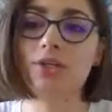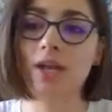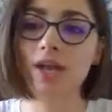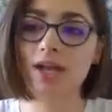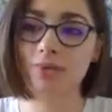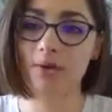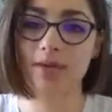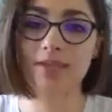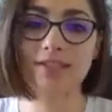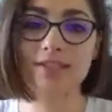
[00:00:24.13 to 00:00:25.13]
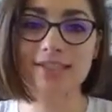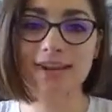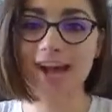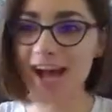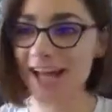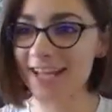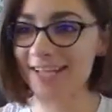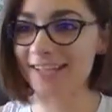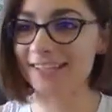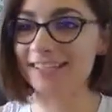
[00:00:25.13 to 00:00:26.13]
Anyways,
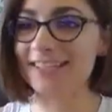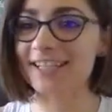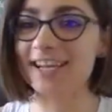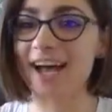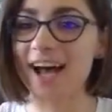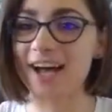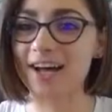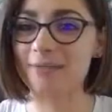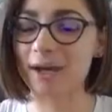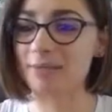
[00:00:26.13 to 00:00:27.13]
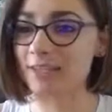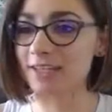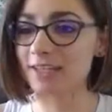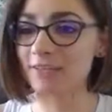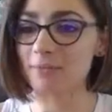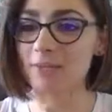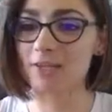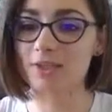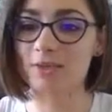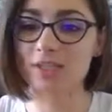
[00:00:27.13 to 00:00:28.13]
hi. I'm Eden from
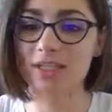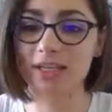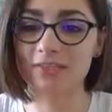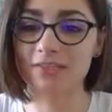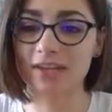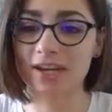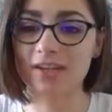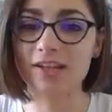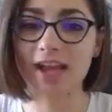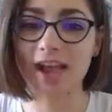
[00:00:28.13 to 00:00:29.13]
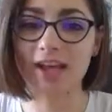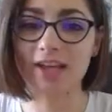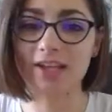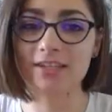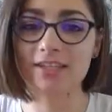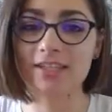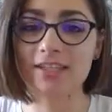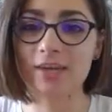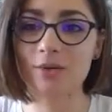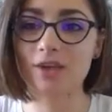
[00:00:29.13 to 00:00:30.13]
Intuition Lifestyle, and
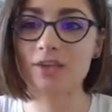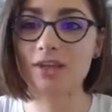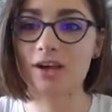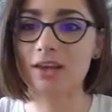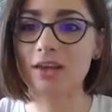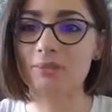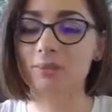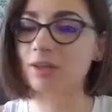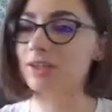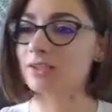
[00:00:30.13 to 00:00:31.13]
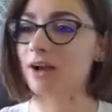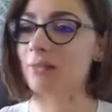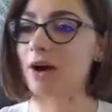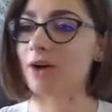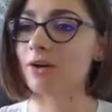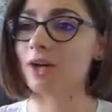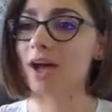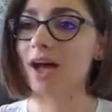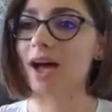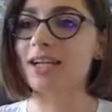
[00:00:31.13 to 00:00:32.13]
today we're gonna talk about
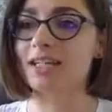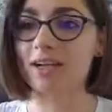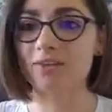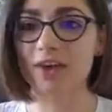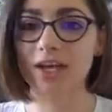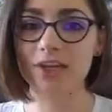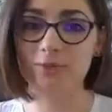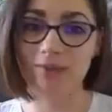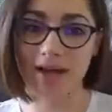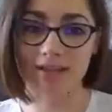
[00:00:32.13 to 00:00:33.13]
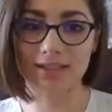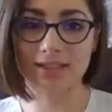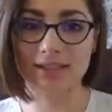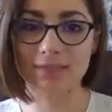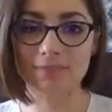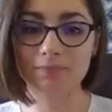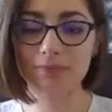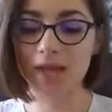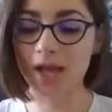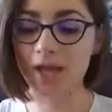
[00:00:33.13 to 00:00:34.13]
identifying your magnetism
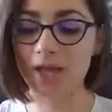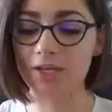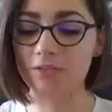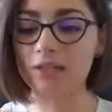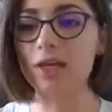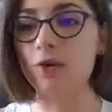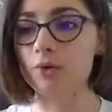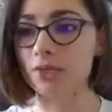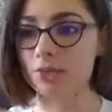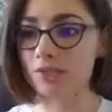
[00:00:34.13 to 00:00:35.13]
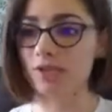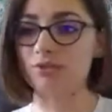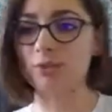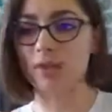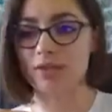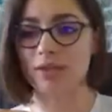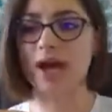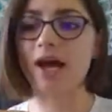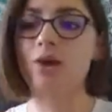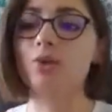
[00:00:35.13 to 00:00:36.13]
and really owning your self-worth and
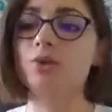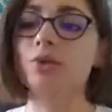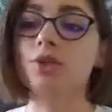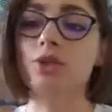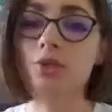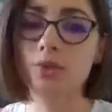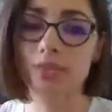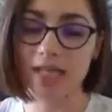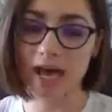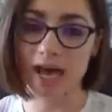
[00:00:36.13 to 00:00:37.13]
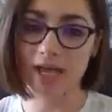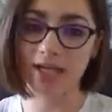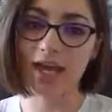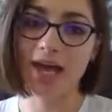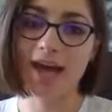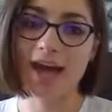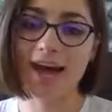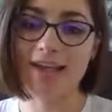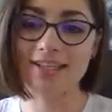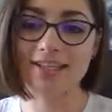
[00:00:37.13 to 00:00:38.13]
how you can use that
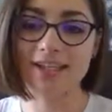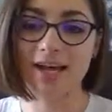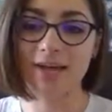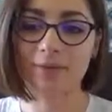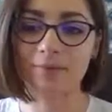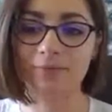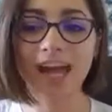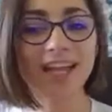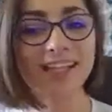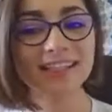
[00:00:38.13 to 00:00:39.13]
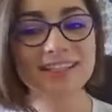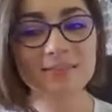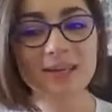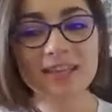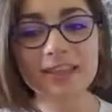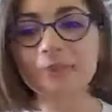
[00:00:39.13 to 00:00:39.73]
as hi Elizabeth.